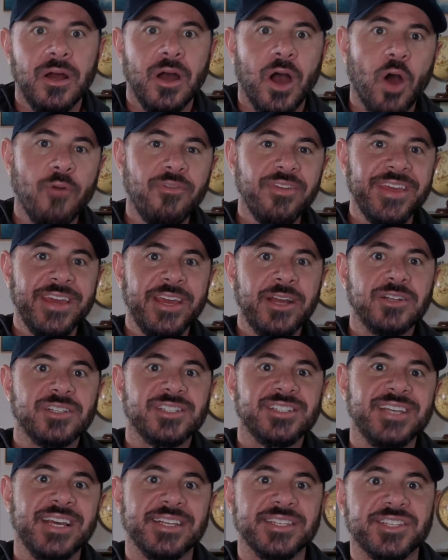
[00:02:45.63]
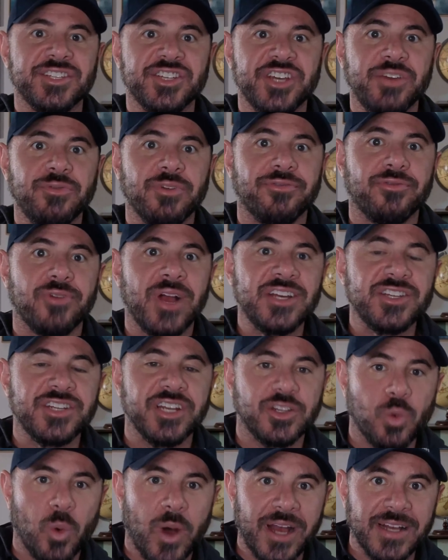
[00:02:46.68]
Over the years since, she'd refreshed
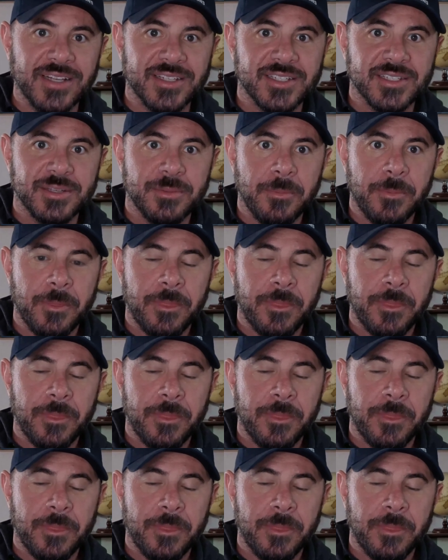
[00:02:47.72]
it twice.